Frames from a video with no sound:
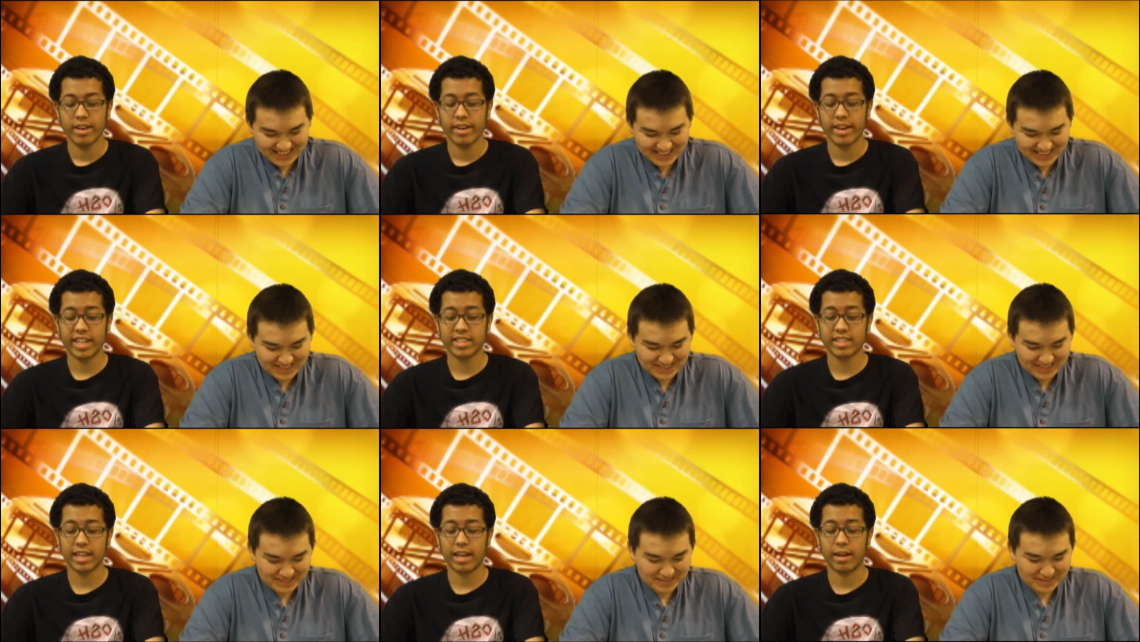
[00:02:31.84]

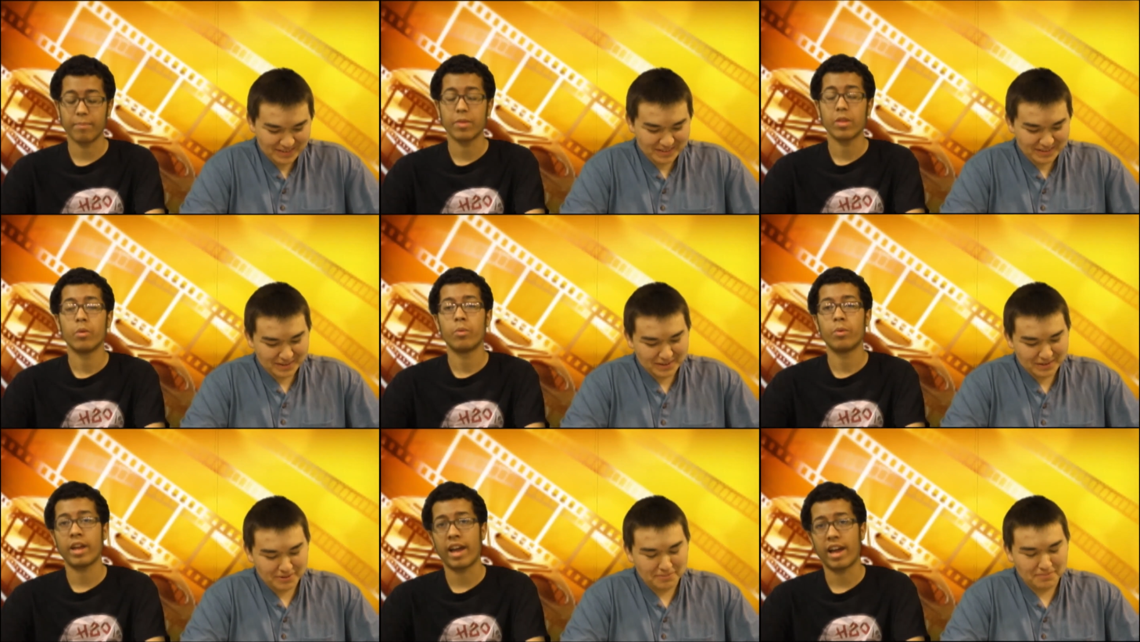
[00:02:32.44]
Speaker 1: Next up,
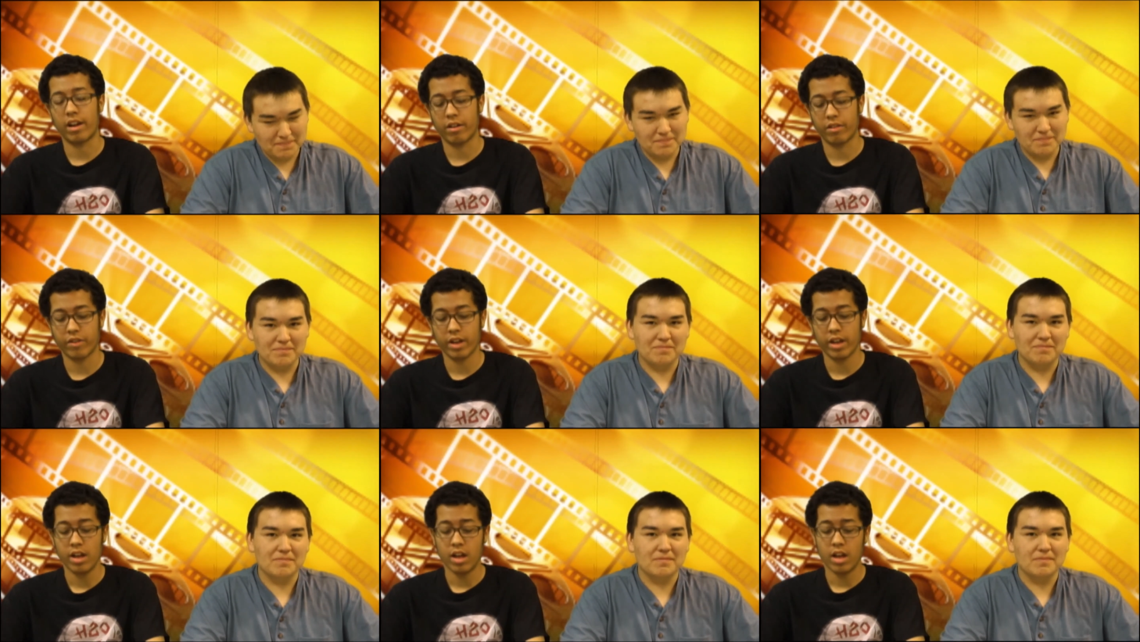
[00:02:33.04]
we
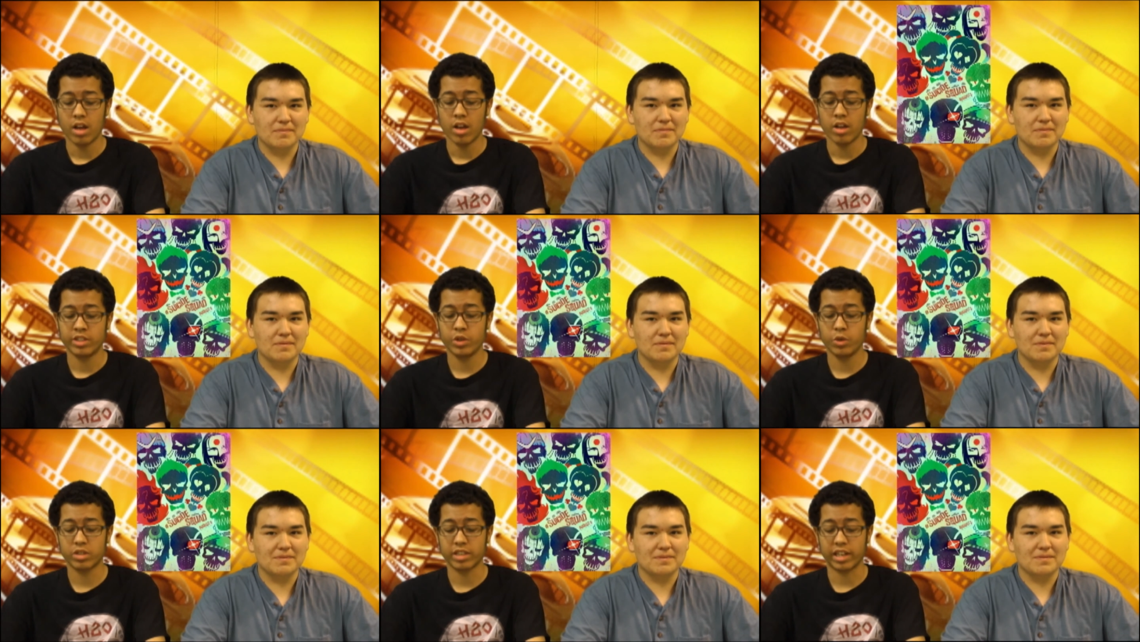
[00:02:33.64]
have
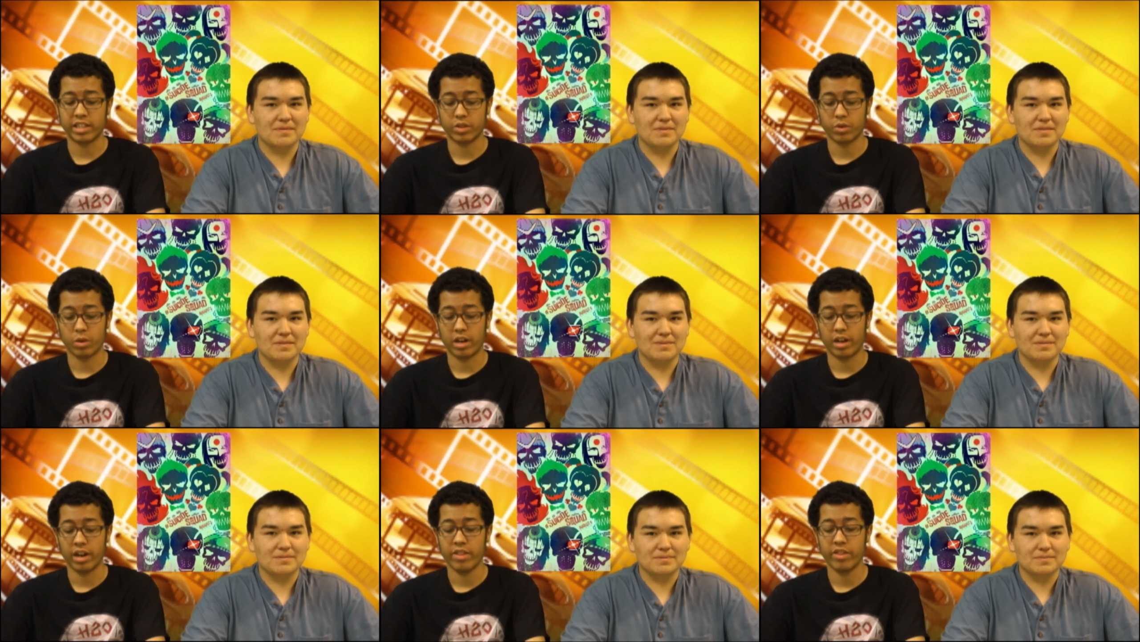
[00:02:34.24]
Suicide
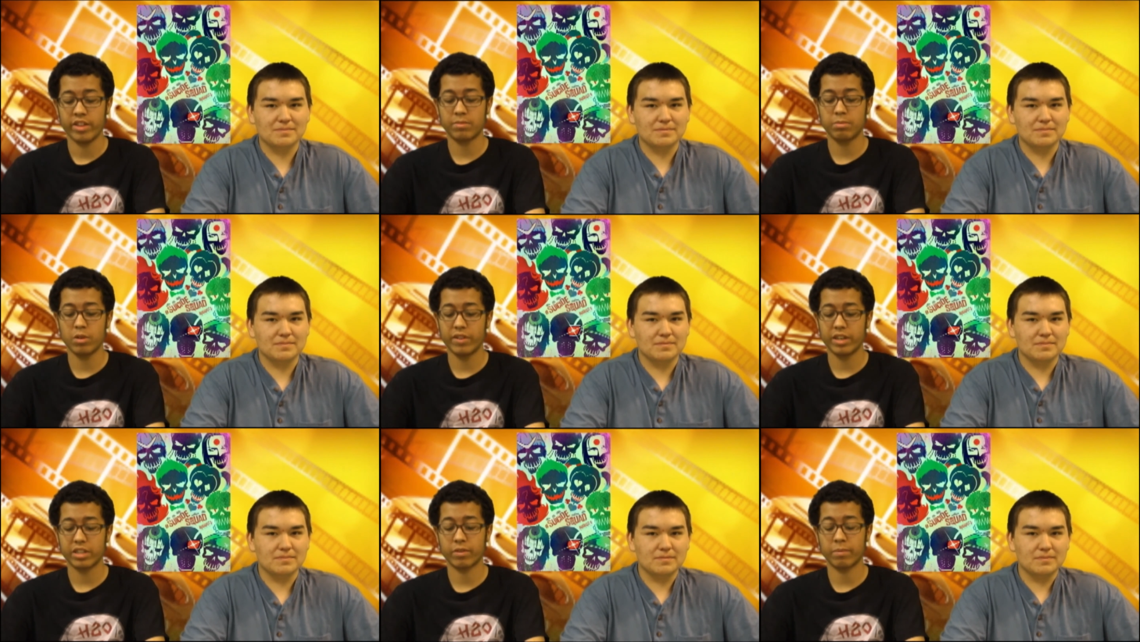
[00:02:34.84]
Squad. This
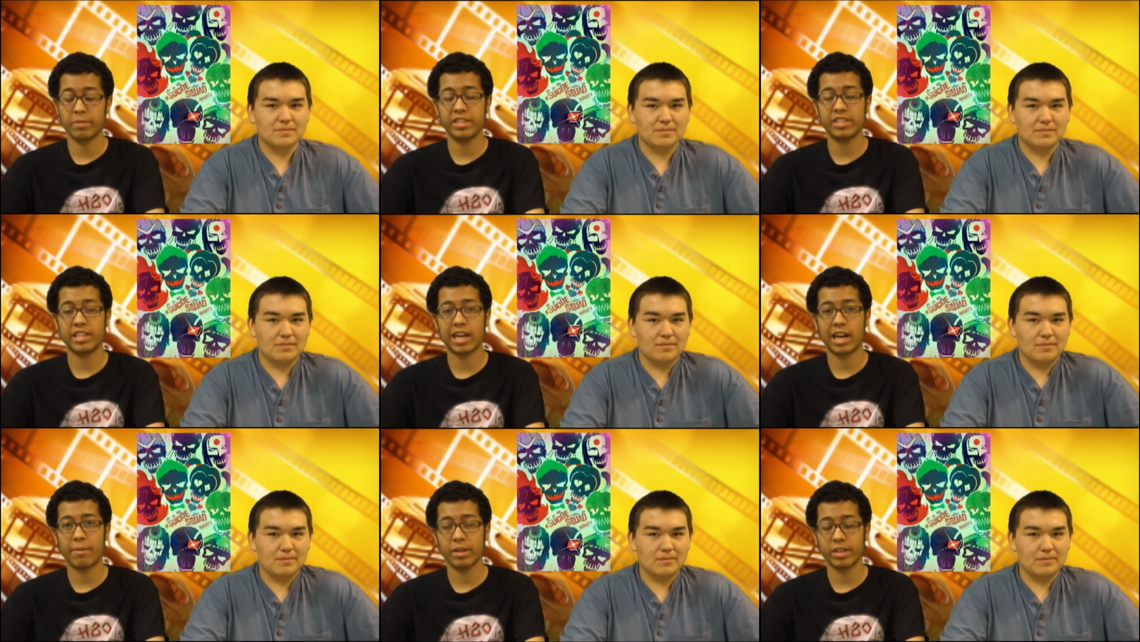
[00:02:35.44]
movie is from
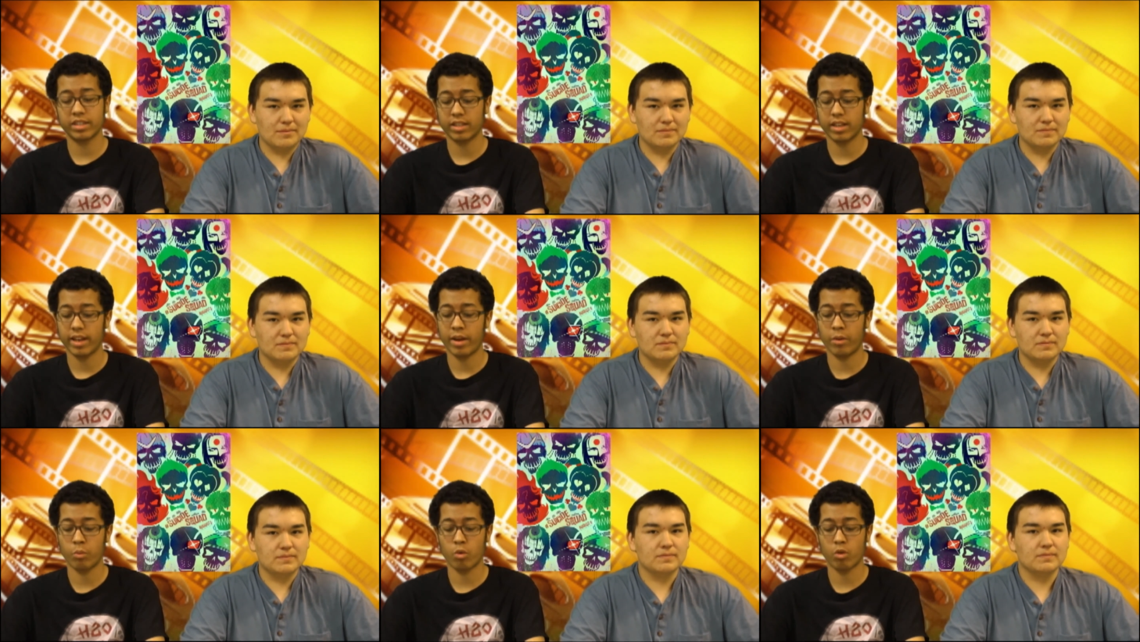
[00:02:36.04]
DC Comics
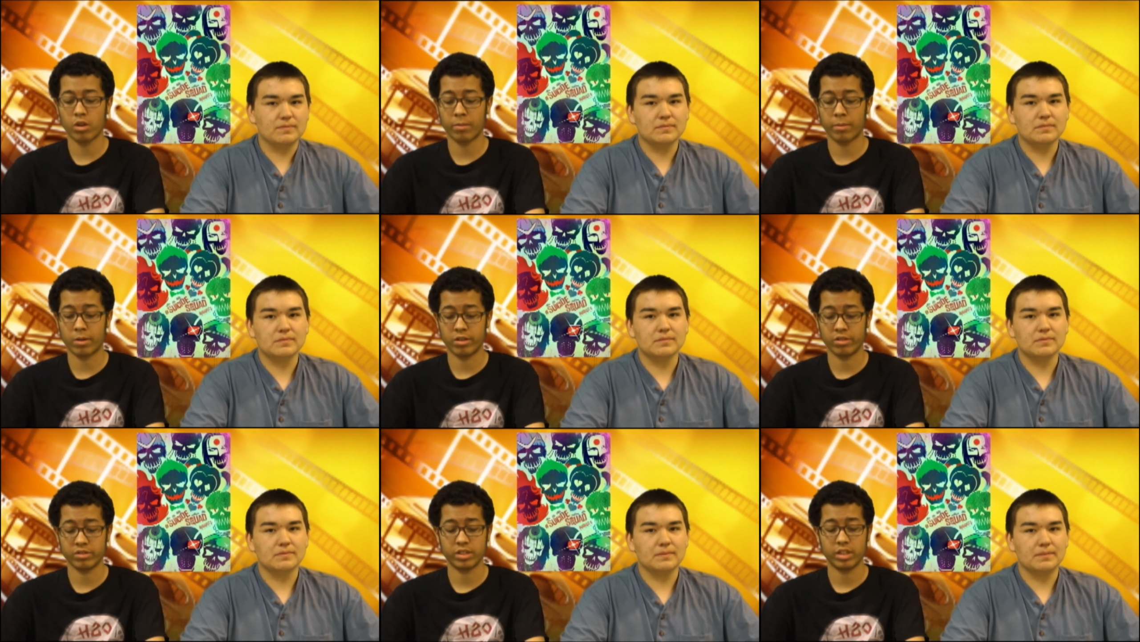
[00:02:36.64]
and Warner
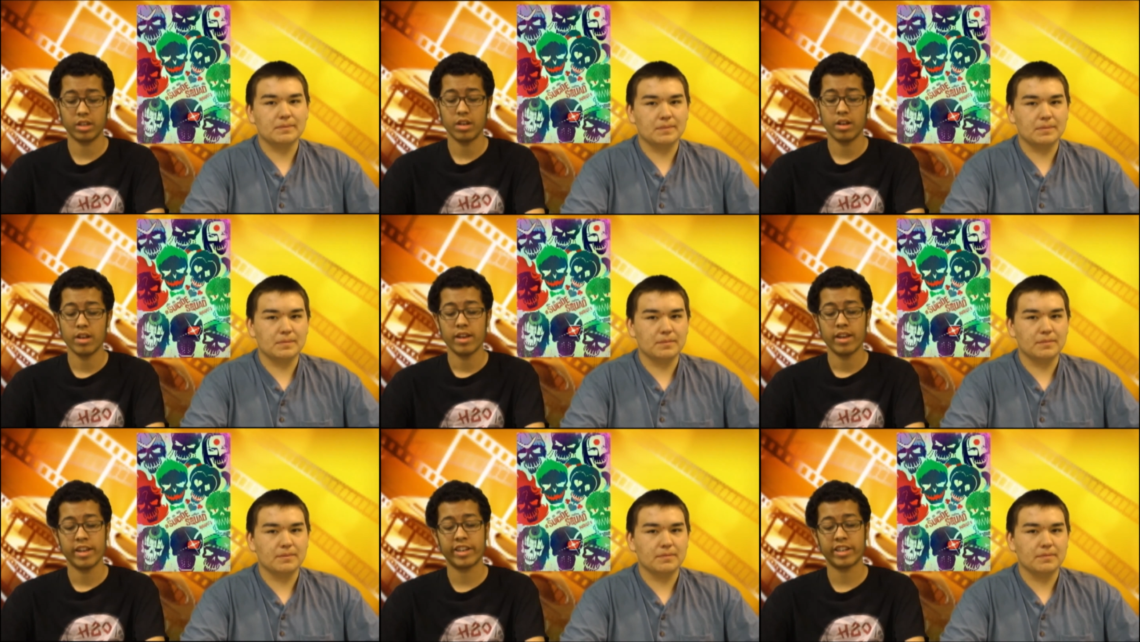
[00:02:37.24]
Bros.
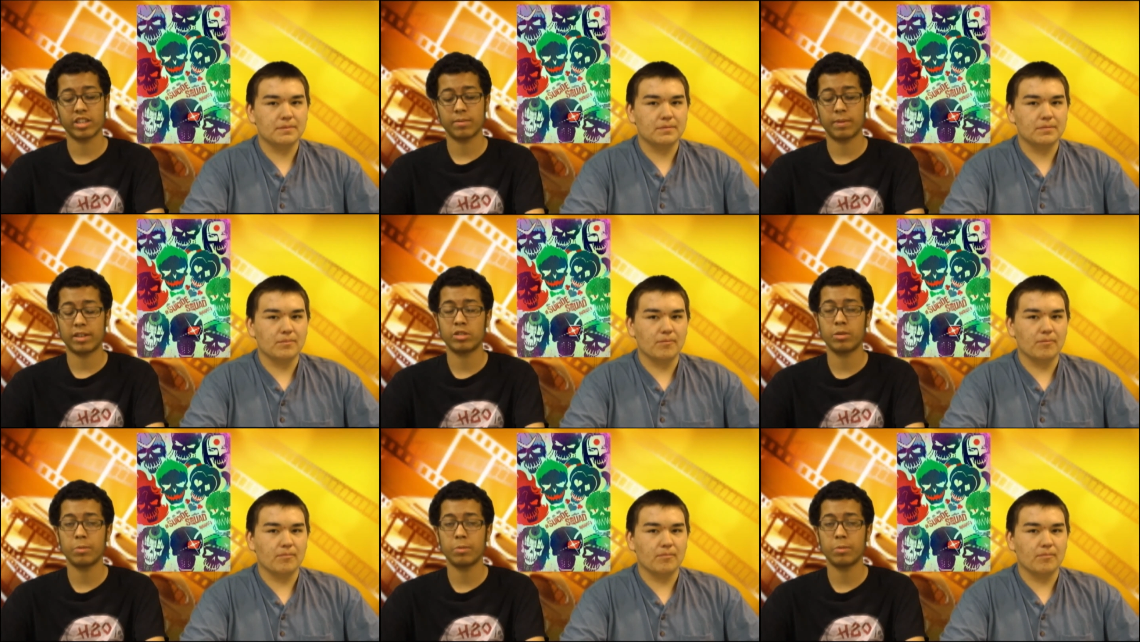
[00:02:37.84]
It tells about